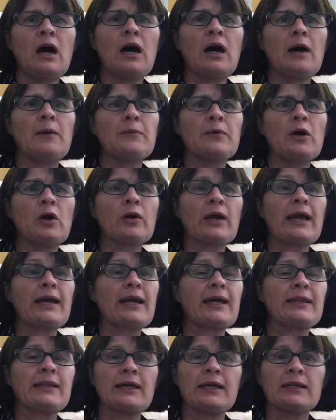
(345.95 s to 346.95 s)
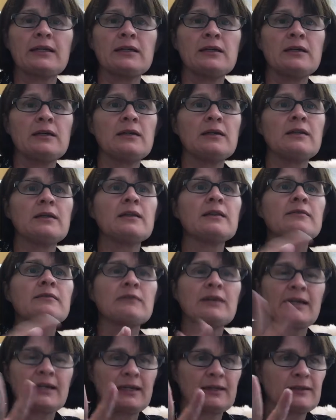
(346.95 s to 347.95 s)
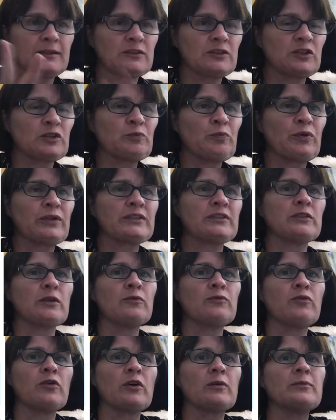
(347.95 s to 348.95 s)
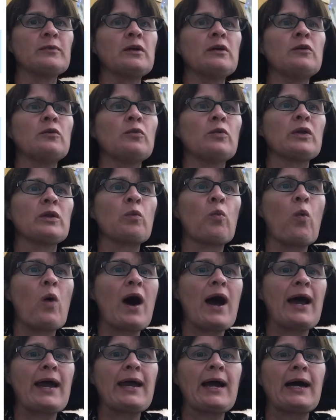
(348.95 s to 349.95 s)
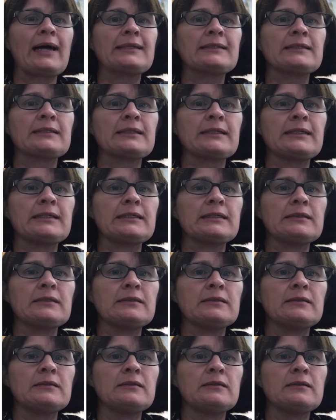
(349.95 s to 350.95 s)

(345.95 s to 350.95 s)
Okay, and then, again, that's just point slope form with y isolated.